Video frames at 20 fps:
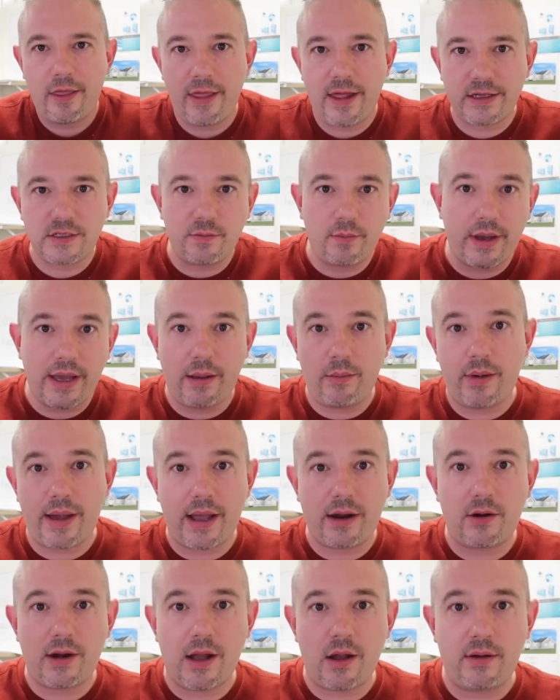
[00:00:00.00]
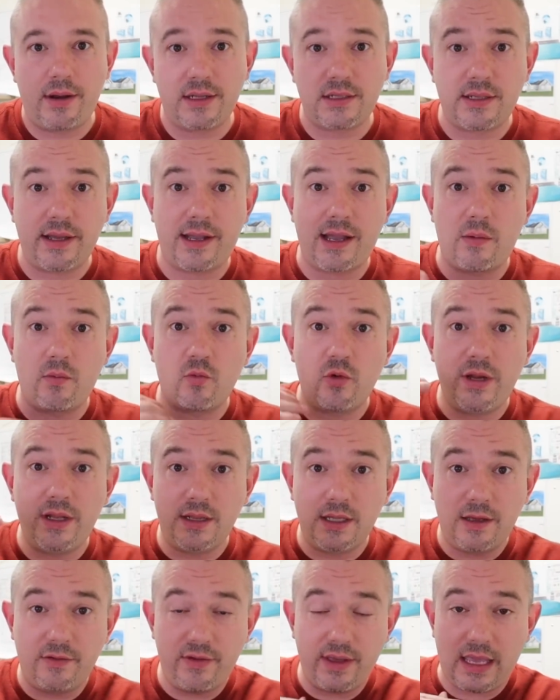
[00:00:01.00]
That's my background. It's like I'm
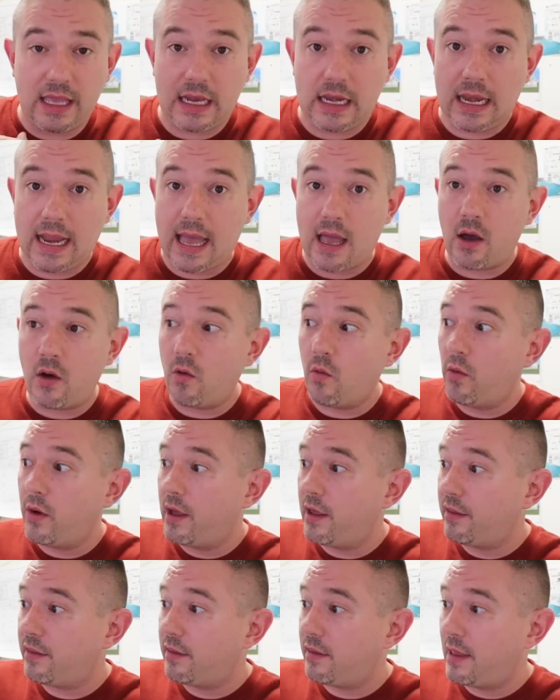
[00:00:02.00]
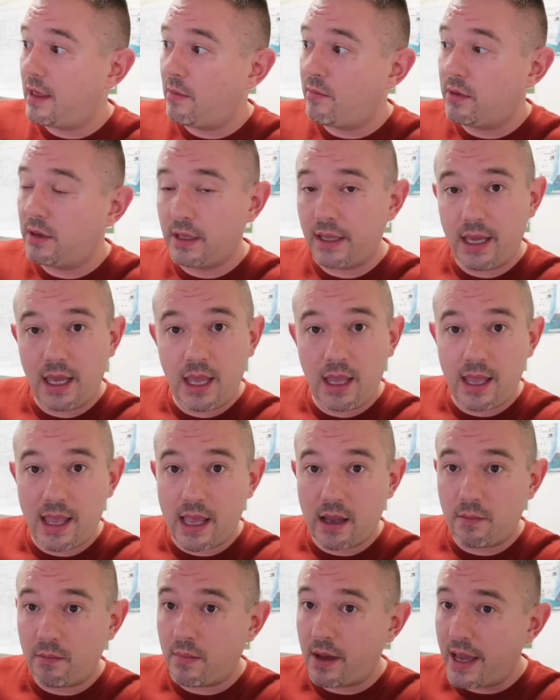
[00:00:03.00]
reliving it now with Emily,
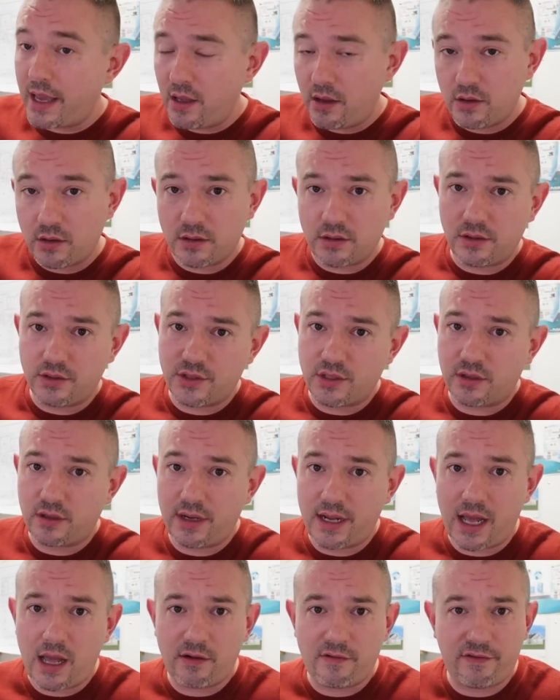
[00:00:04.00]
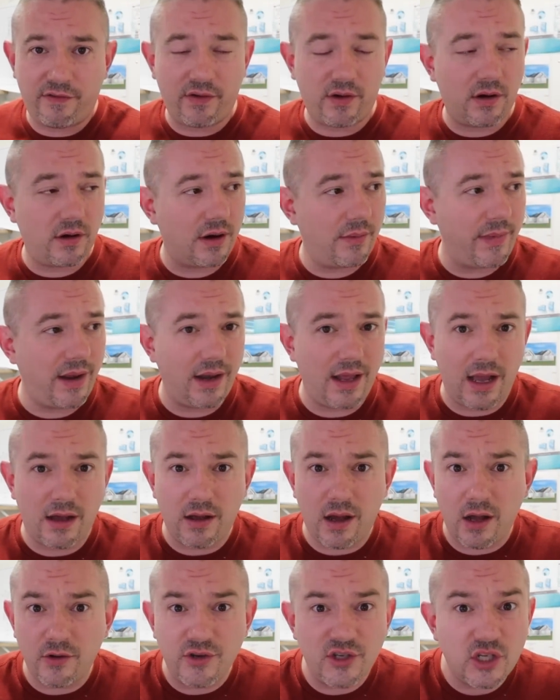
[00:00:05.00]
and my girls are not far. I mean,
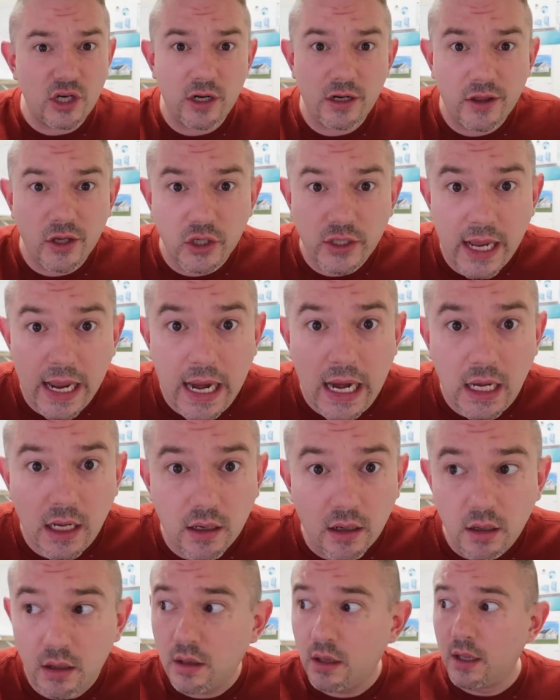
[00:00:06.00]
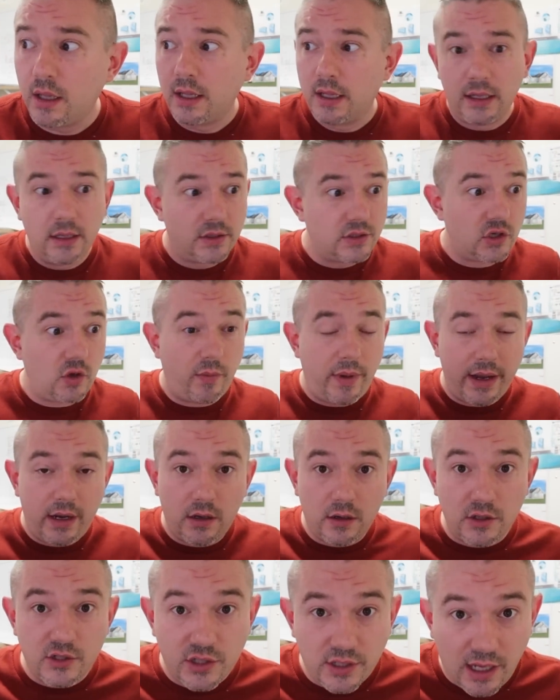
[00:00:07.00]
Audrey's turning 13, so my
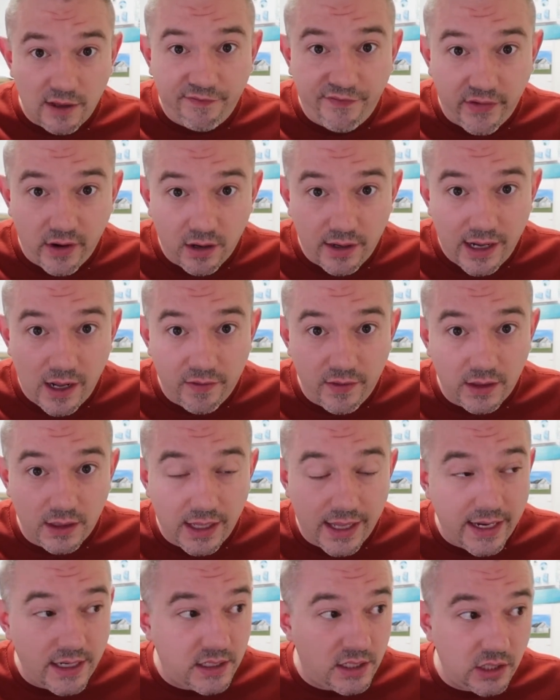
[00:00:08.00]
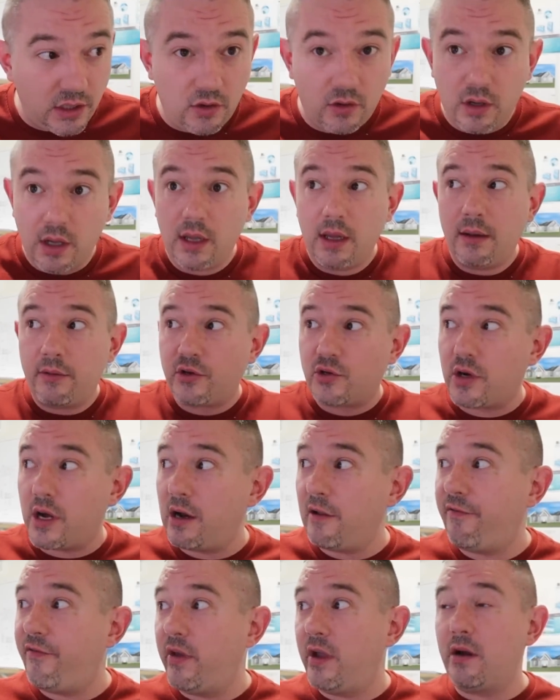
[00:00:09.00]
girls are not far down the line too
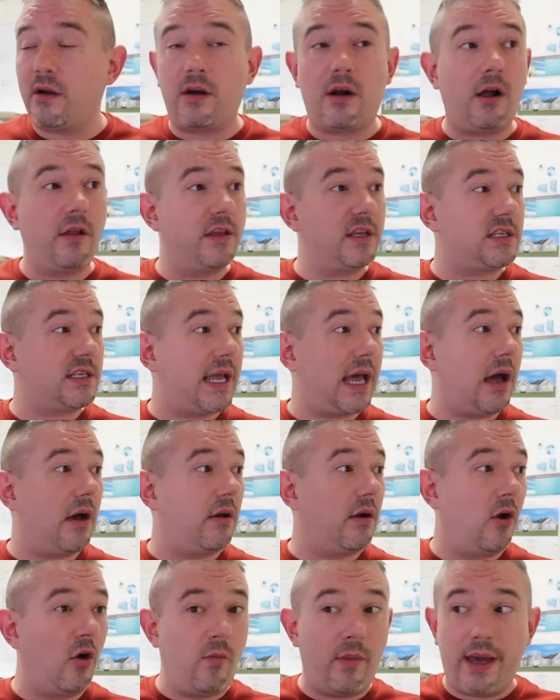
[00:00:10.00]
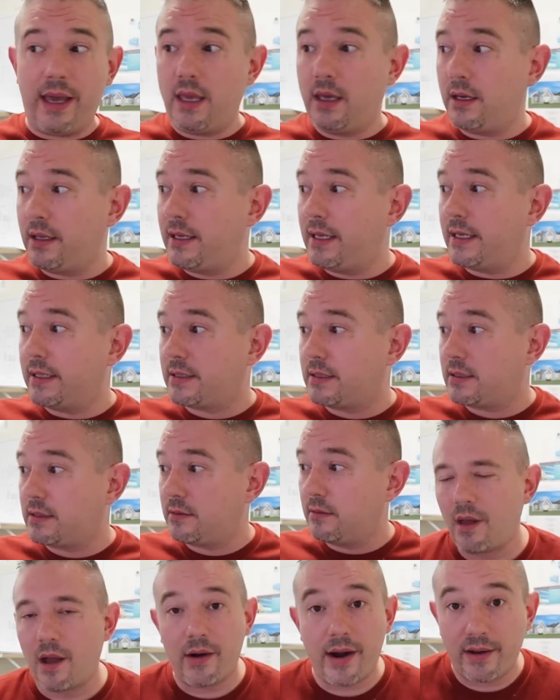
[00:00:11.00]
trying to figure all this out. Oh my
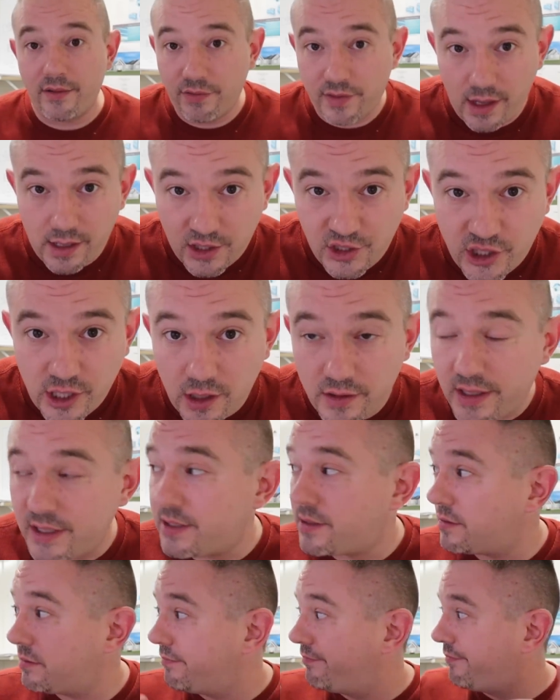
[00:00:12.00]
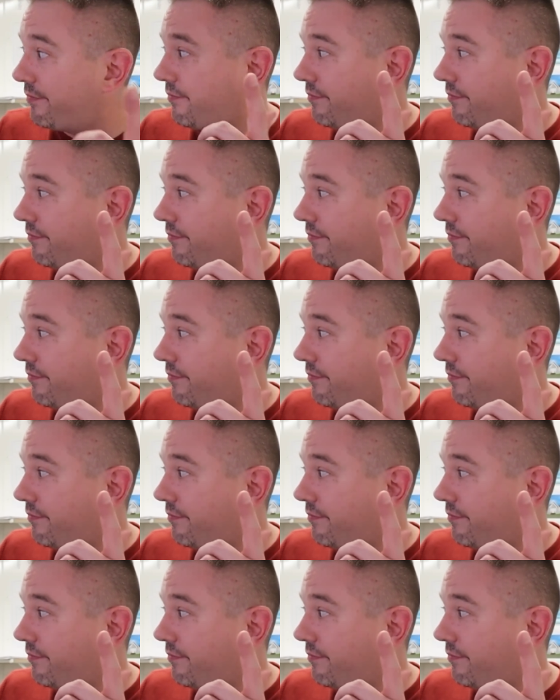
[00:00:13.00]
goodness. All right, thought I'd share this.